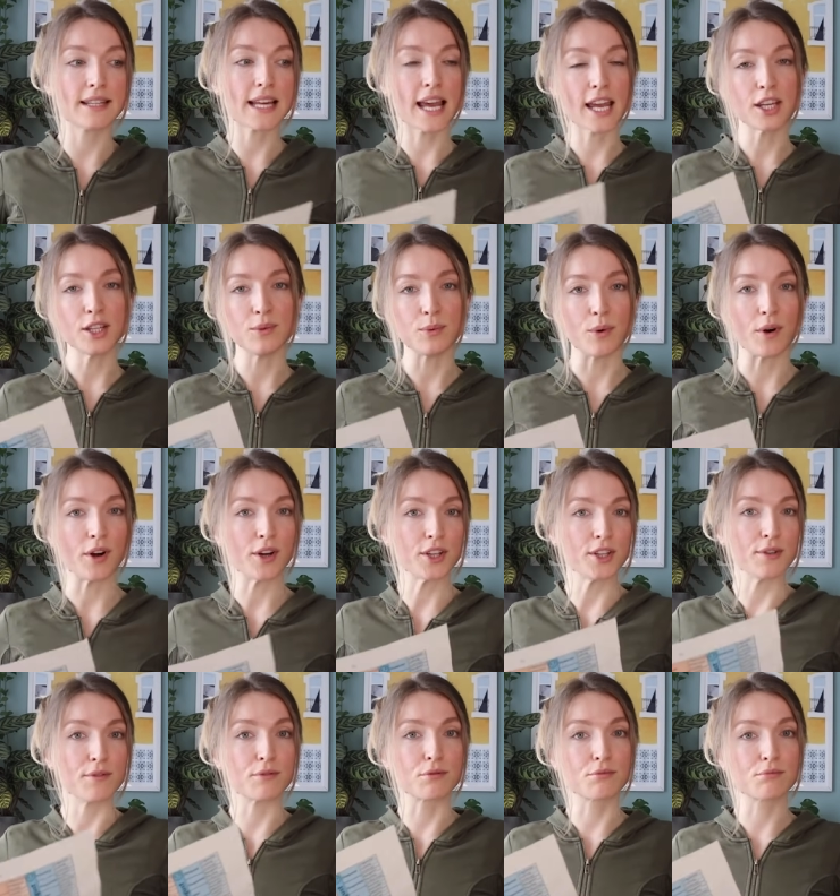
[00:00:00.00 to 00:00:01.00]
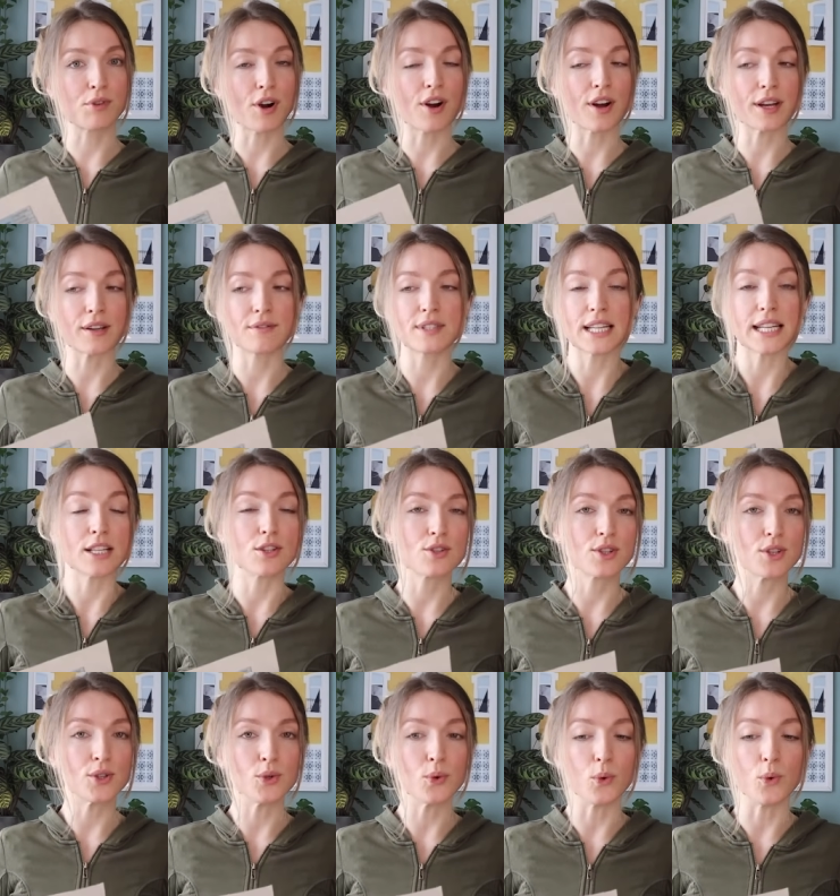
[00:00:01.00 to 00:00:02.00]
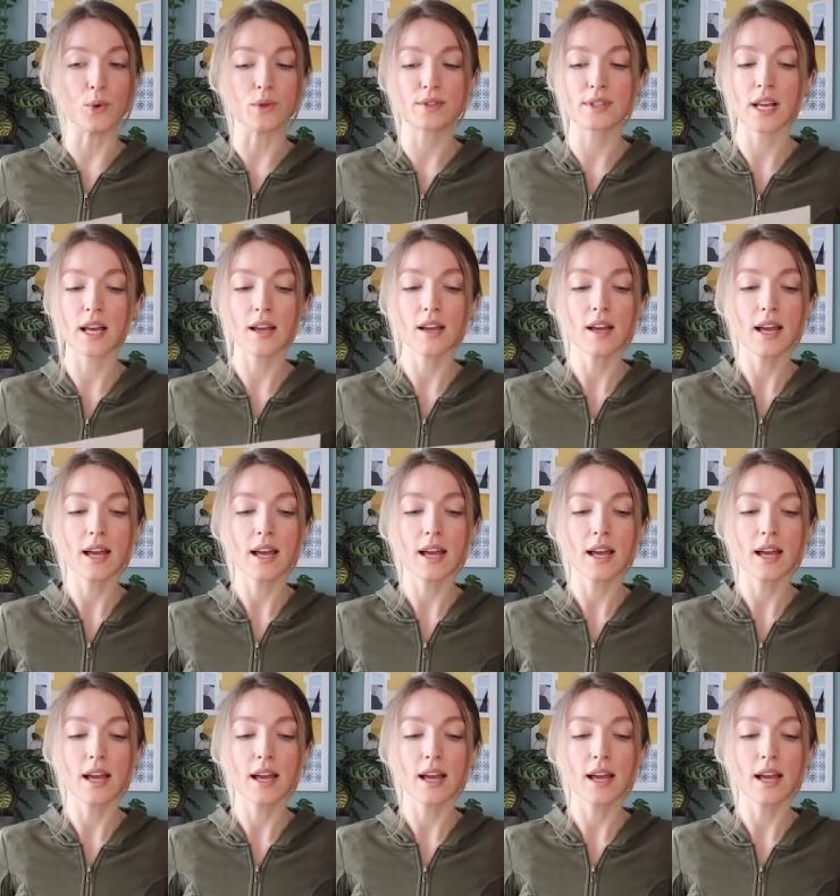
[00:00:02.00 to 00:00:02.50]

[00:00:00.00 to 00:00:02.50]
There you are, you've arrived, it's yours.